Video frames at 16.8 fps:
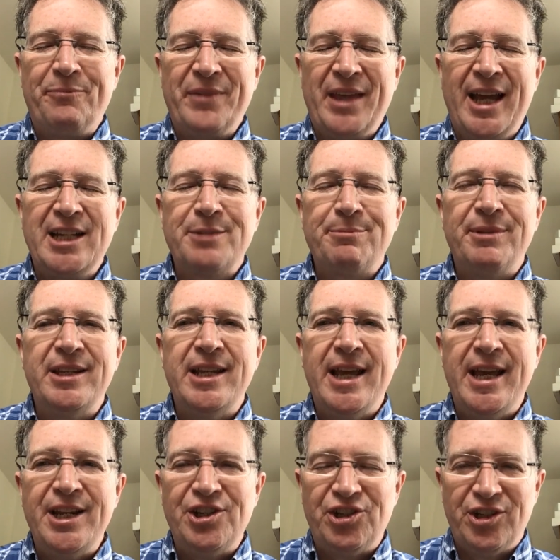
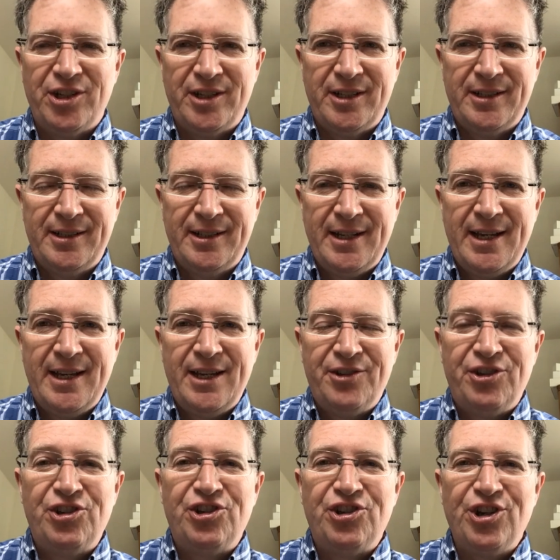explanation
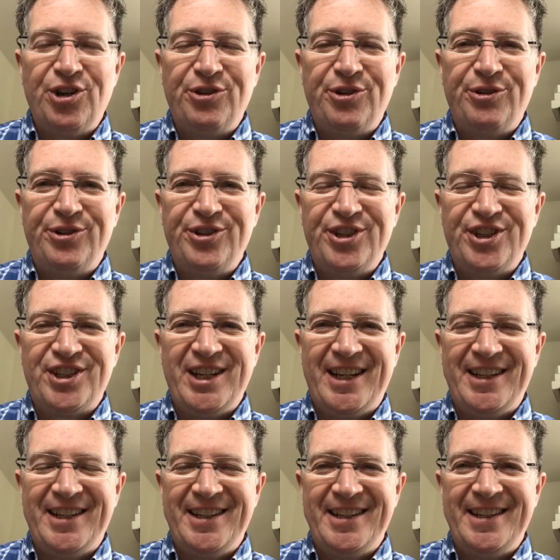to show their
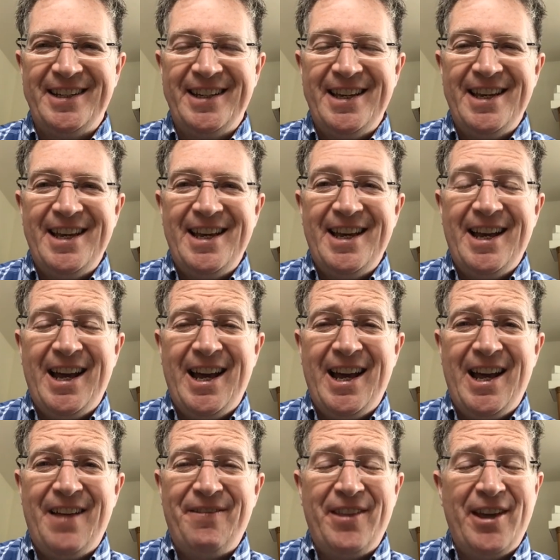understanding.
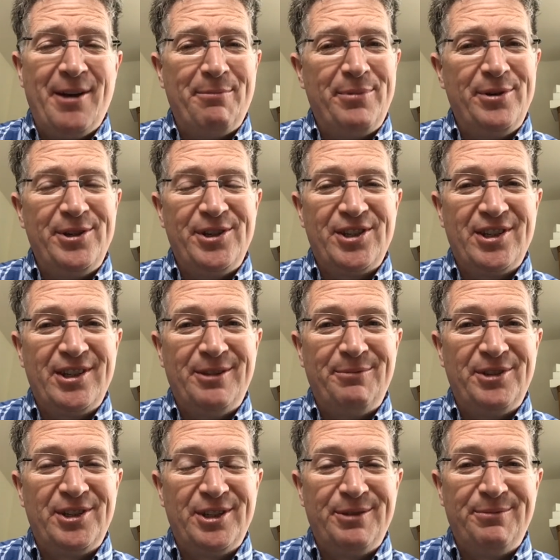And that person that
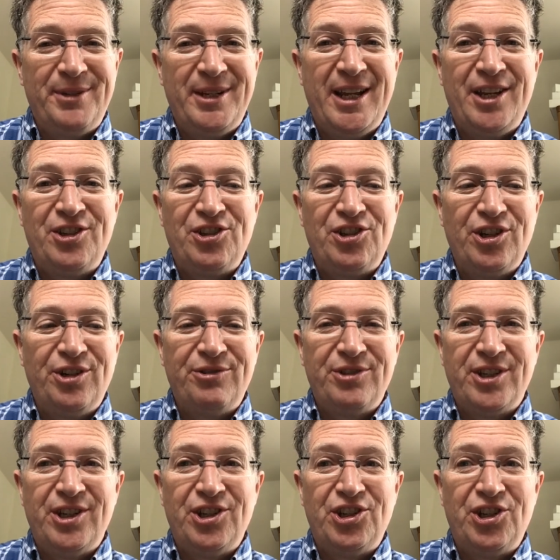Mr. Burnett has
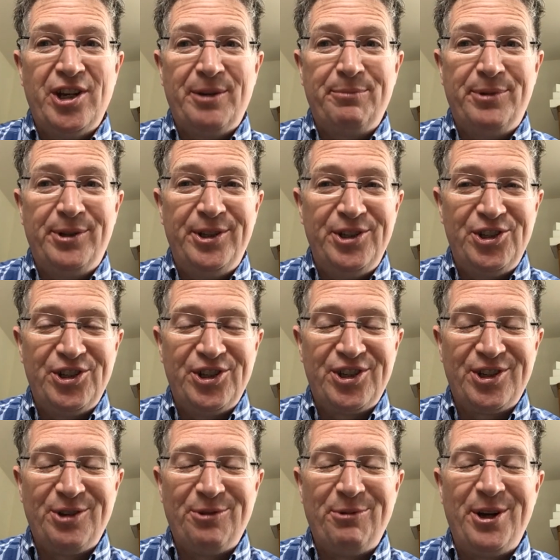chosen is Jack Pullinger.
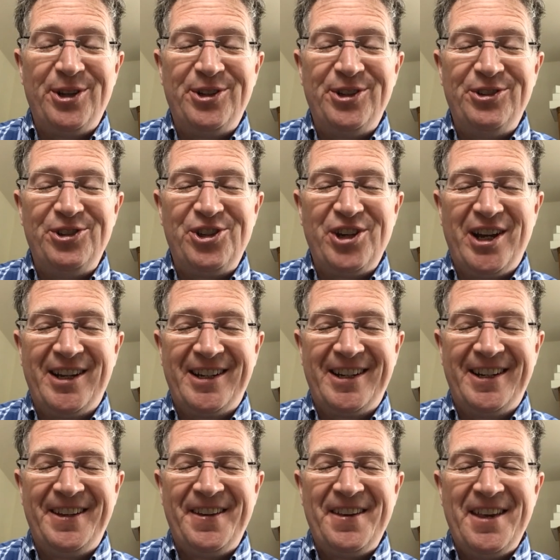So well done, Jack.
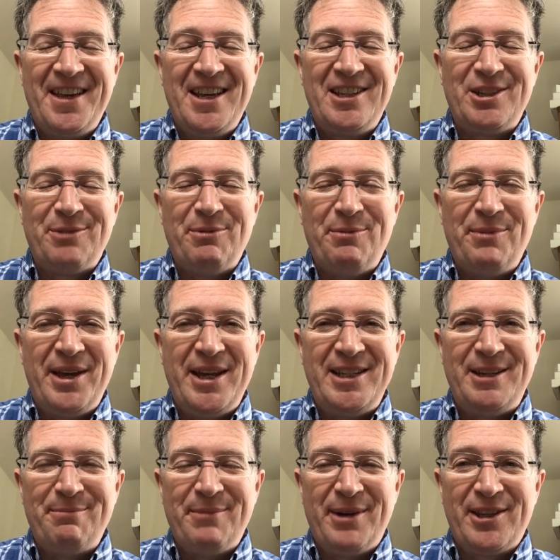Some
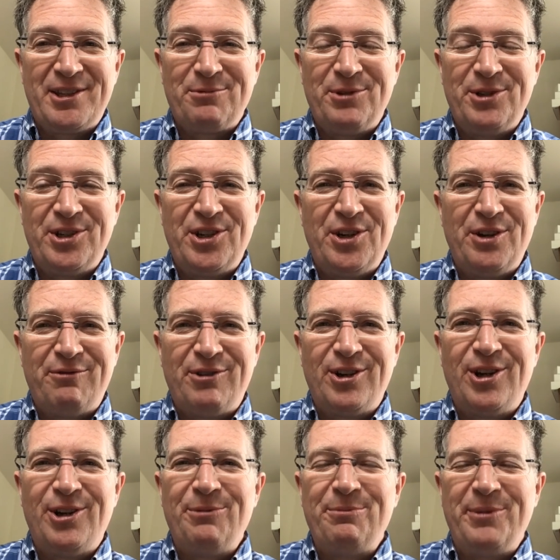amazing maths work over a
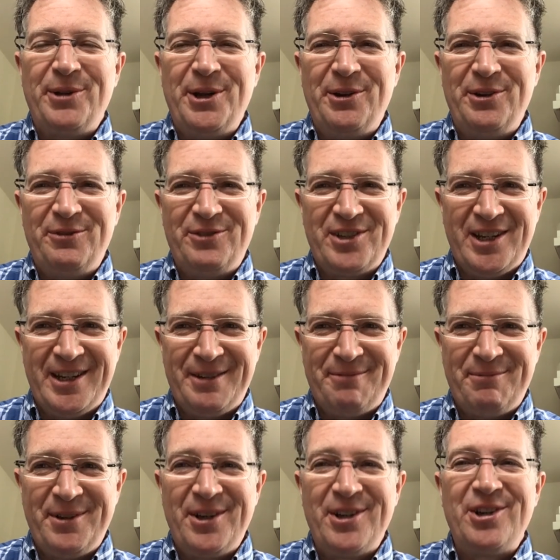long period of time.
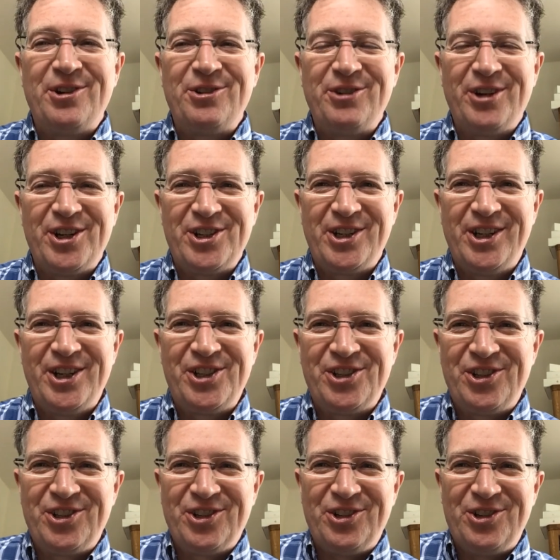
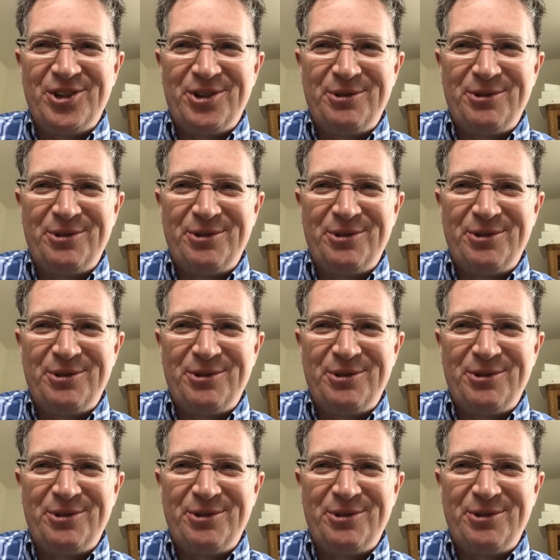Congratulations on your